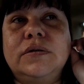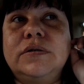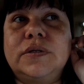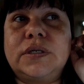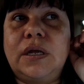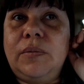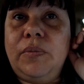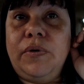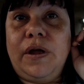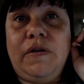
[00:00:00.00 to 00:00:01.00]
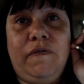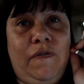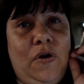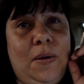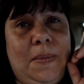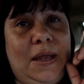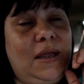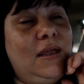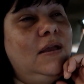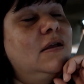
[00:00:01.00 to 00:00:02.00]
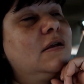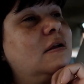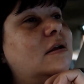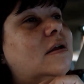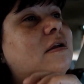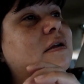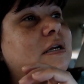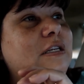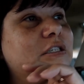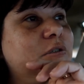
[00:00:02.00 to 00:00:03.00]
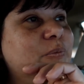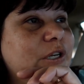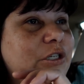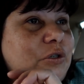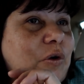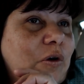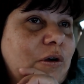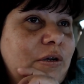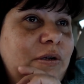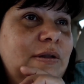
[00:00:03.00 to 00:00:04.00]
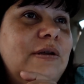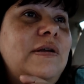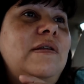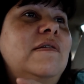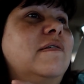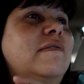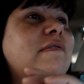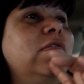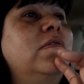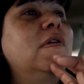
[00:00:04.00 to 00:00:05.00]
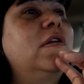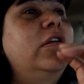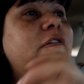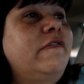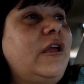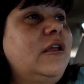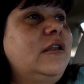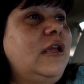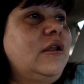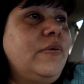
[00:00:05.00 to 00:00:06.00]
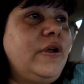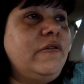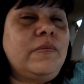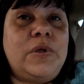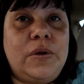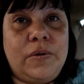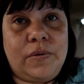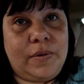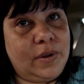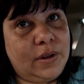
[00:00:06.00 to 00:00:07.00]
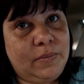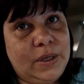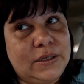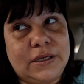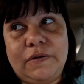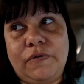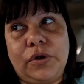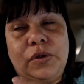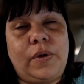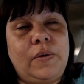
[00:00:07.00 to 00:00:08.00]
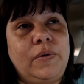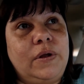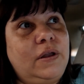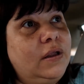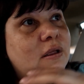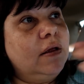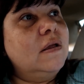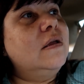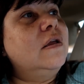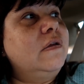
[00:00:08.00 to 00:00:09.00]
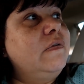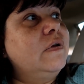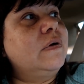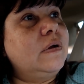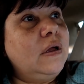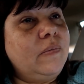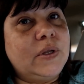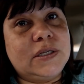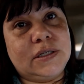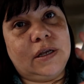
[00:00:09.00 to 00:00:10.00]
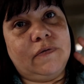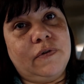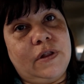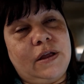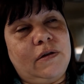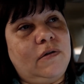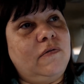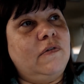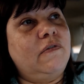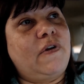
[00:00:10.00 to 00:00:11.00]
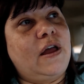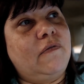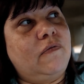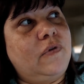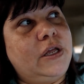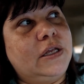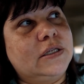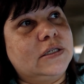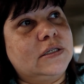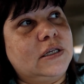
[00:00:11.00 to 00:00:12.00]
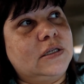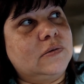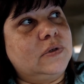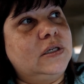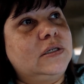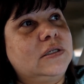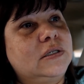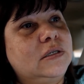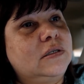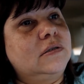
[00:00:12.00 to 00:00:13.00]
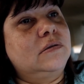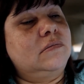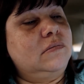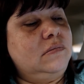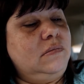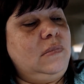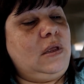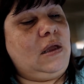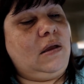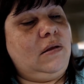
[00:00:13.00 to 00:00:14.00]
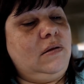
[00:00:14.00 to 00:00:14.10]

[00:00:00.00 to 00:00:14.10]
She was like, pray for me. And it just breaks your heart. You're like, oh, if I could take it away from you and be sick for you, I would. Even though I've been sick for like over 5 weeks, 6 weeks. Yeah.